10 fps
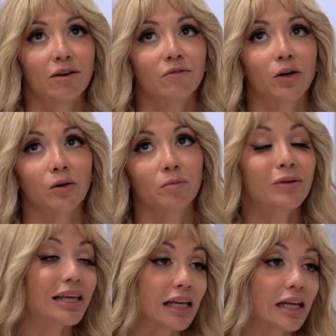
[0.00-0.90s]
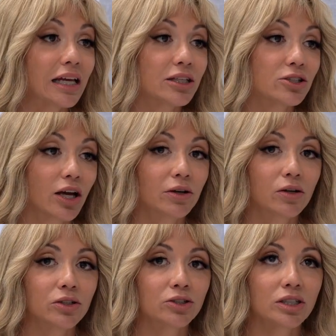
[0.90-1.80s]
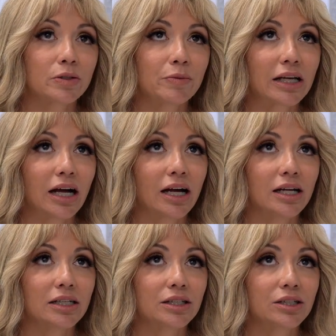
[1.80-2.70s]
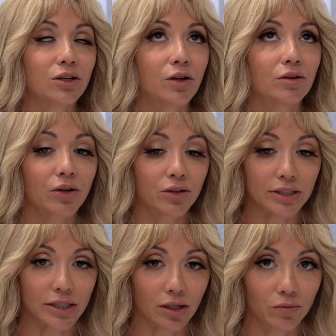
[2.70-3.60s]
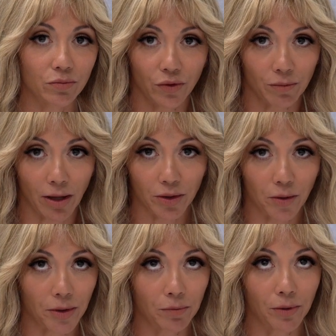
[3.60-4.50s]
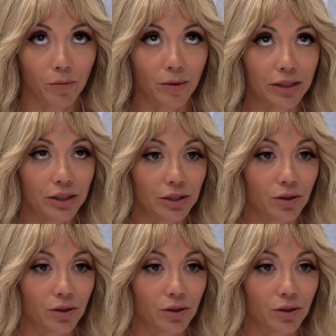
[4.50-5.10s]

for me in general, just because, and I've heard this said from other people, but,